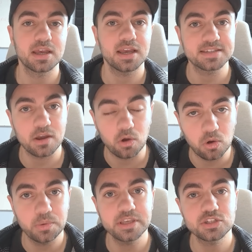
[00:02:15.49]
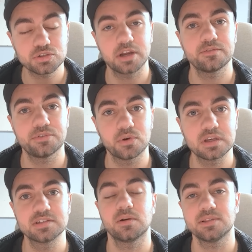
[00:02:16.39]
is I always try to
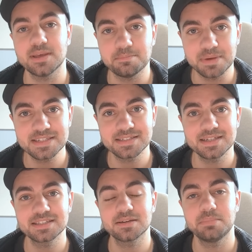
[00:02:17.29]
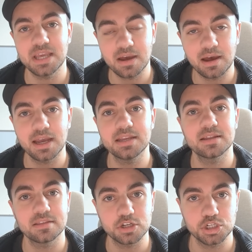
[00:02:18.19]
focus on the business
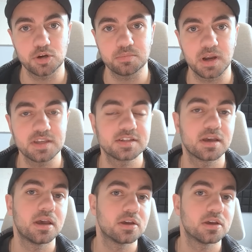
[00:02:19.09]
behind the share price.